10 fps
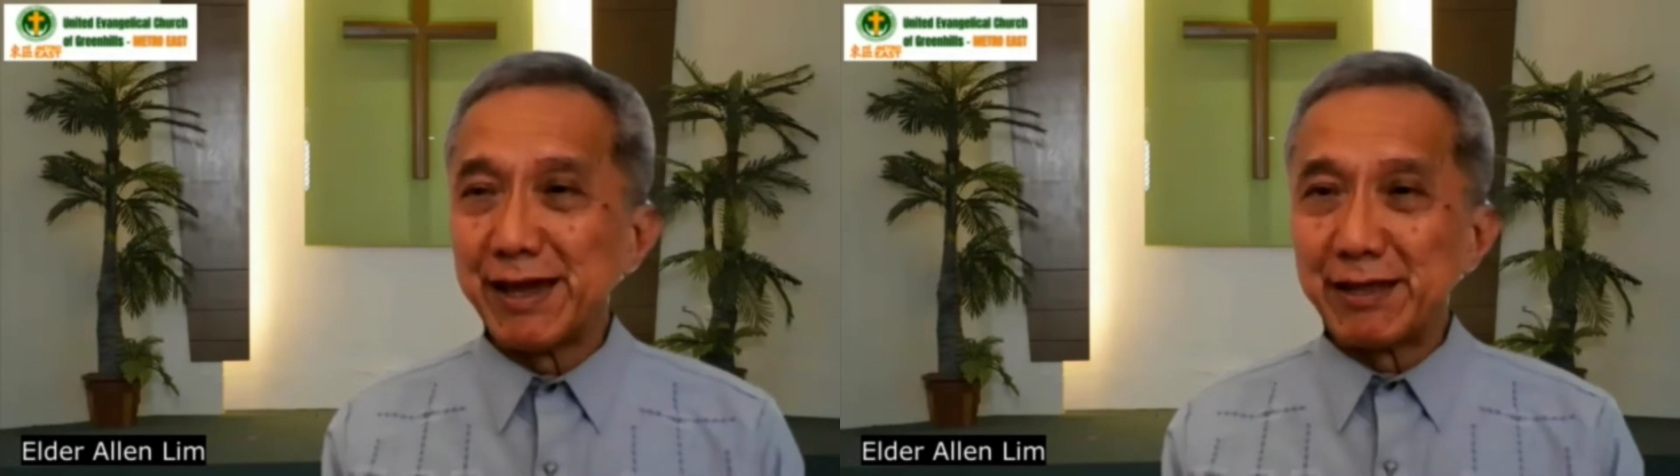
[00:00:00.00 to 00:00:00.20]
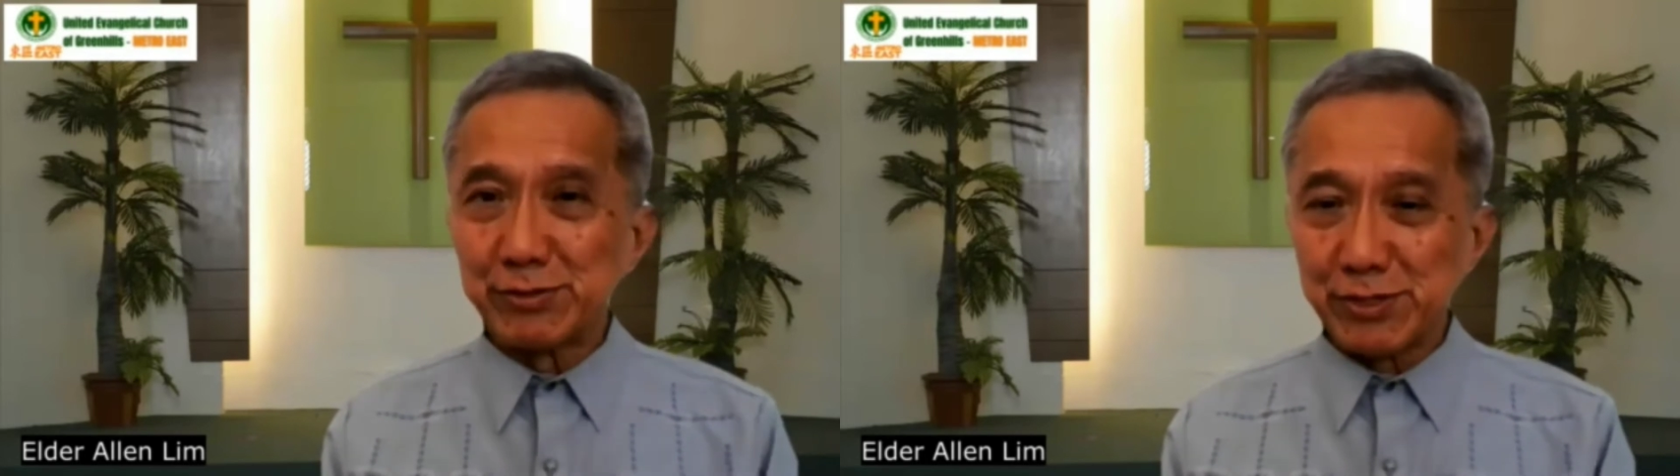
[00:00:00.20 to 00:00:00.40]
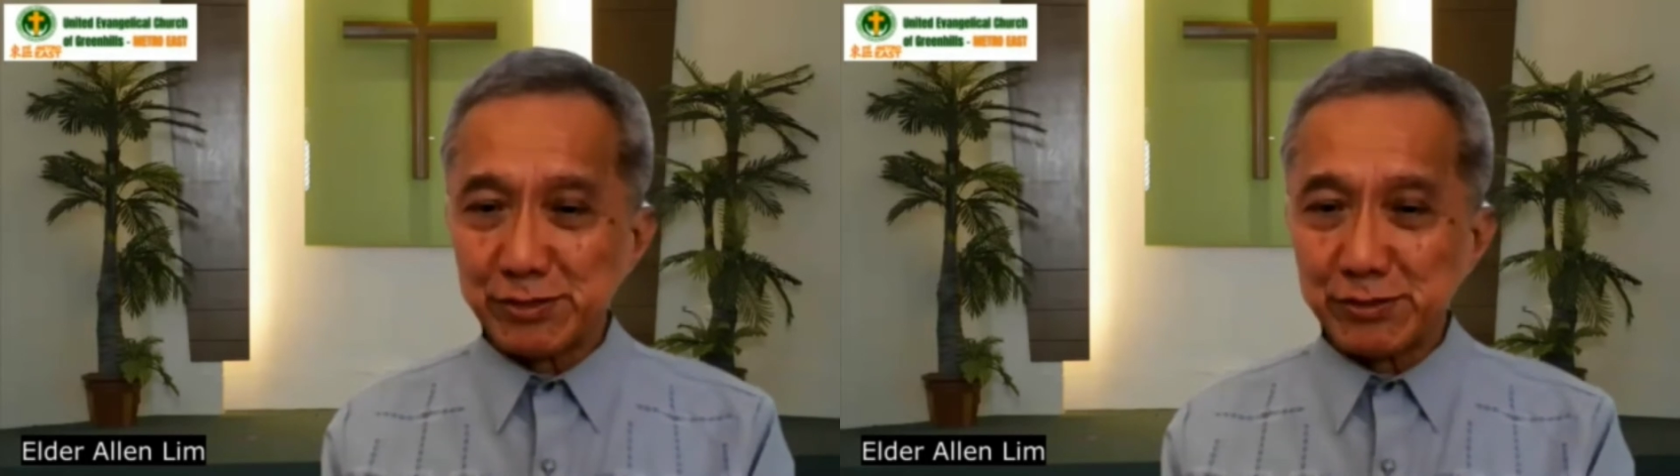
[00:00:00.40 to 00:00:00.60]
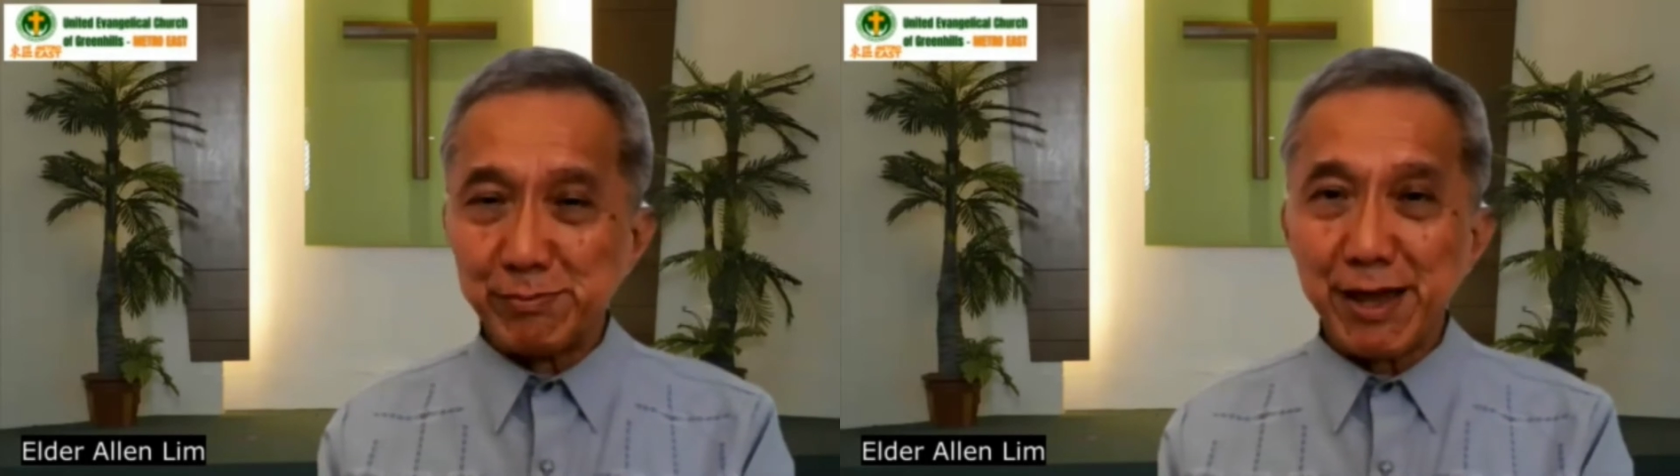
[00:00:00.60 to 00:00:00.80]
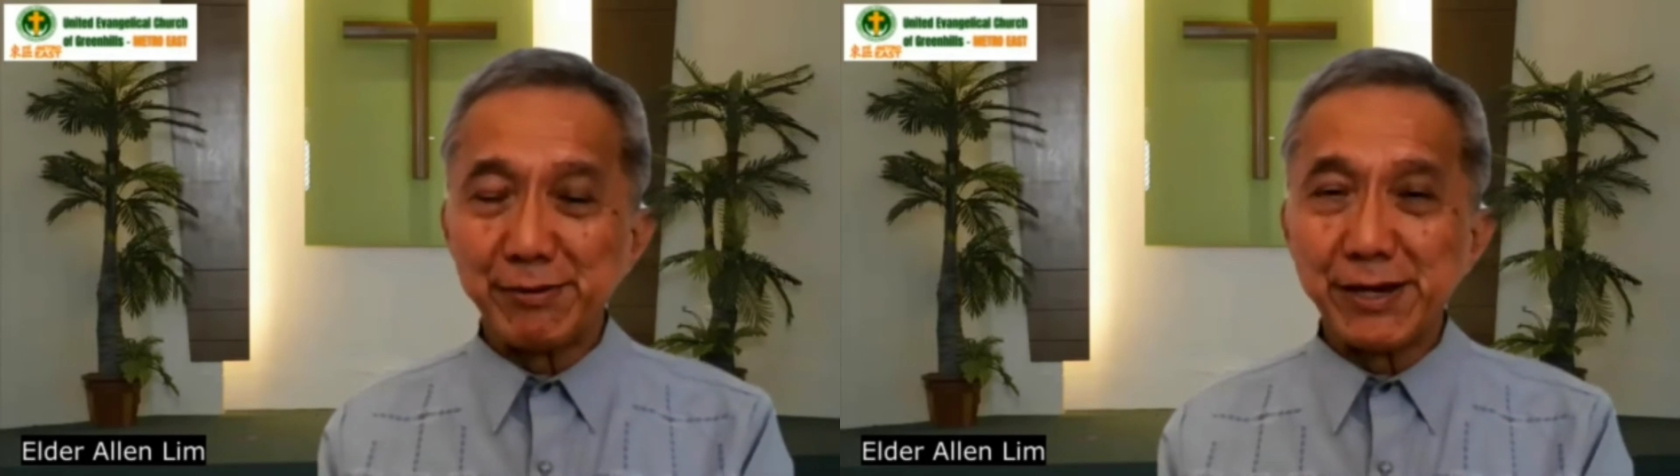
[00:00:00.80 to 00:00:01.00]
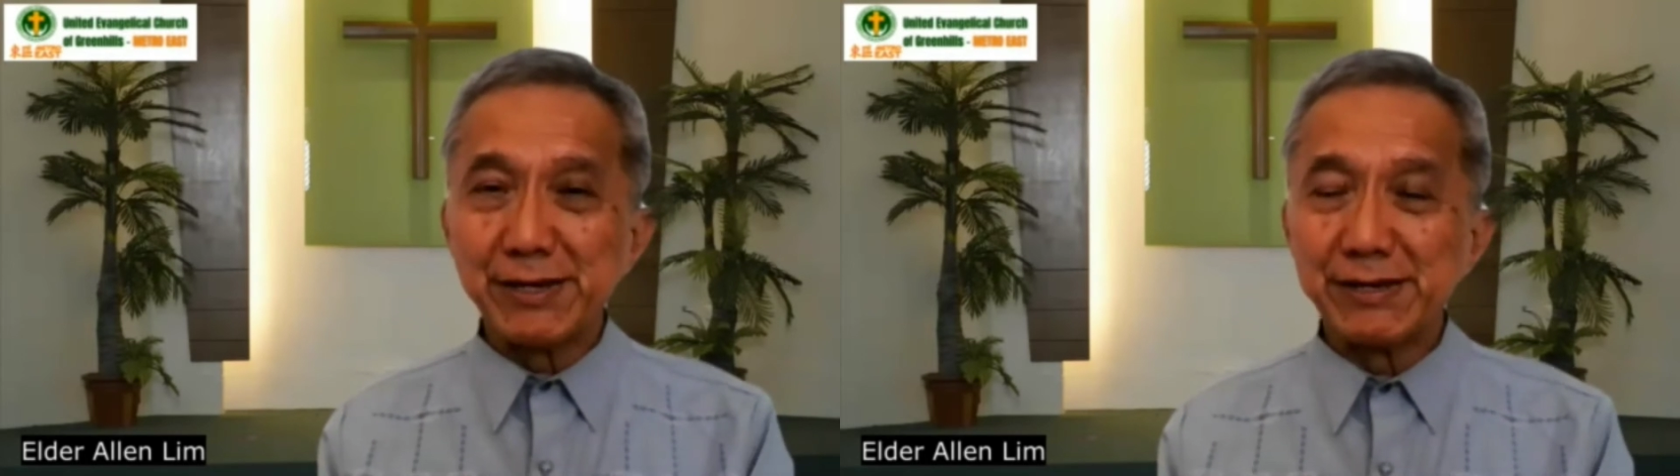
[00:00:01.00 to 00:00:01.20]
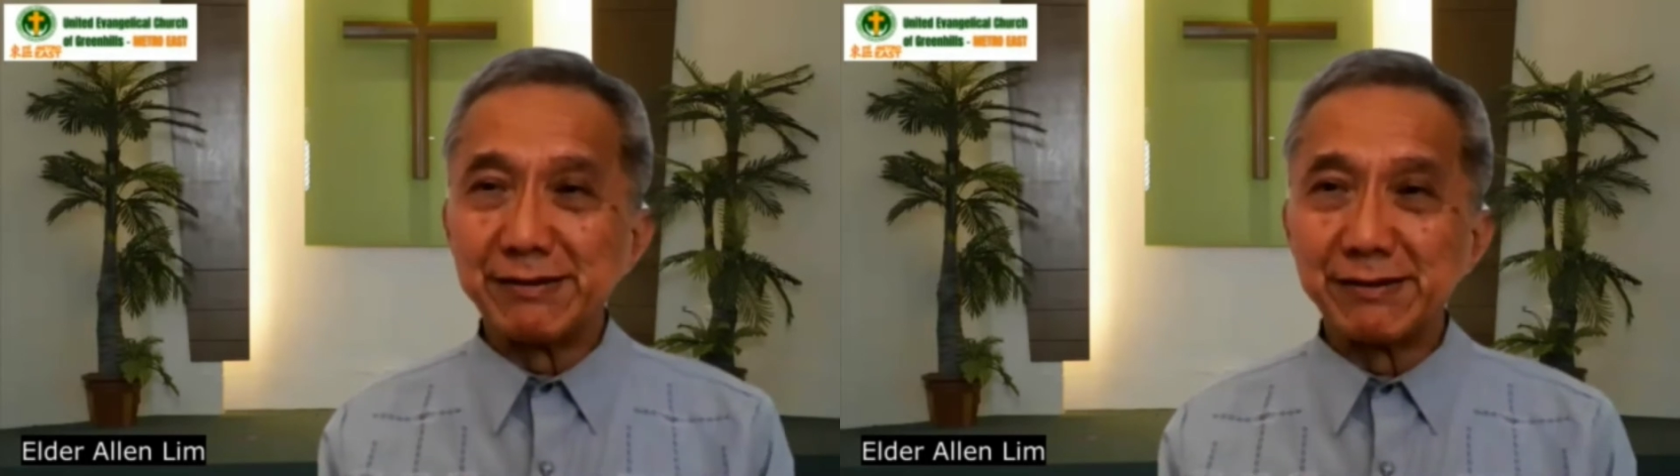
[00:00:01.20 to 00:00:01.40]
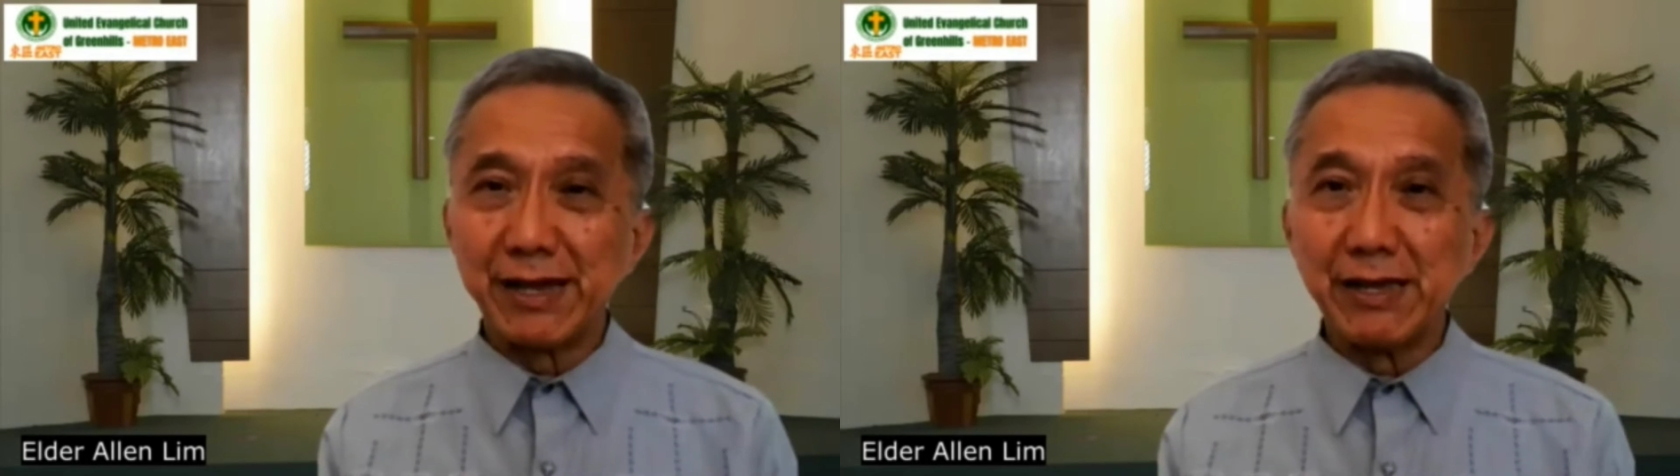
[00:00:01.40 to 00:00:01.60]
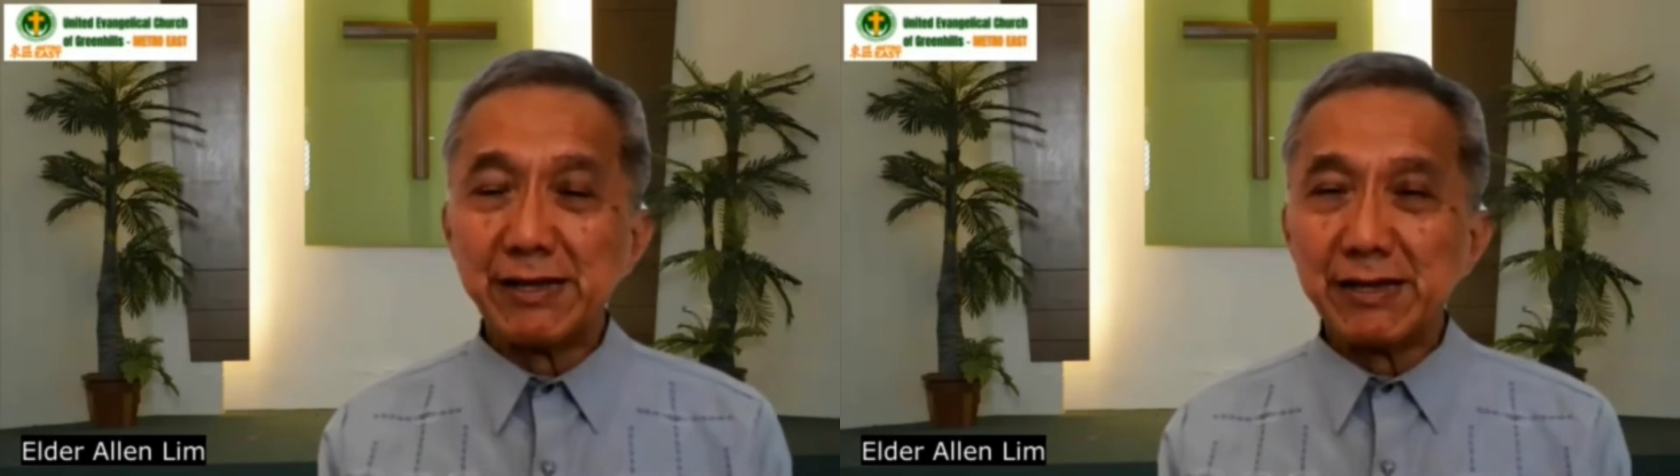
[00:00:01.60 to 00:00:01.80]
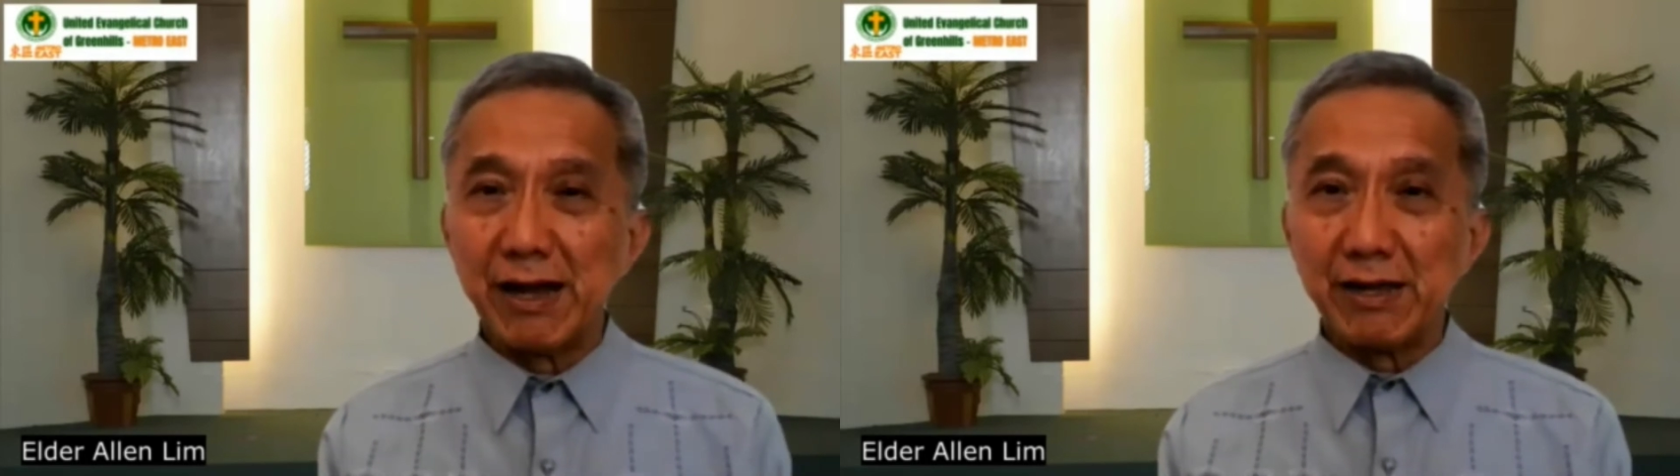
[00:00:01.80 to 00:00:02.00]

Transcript: and also to Mary, okay,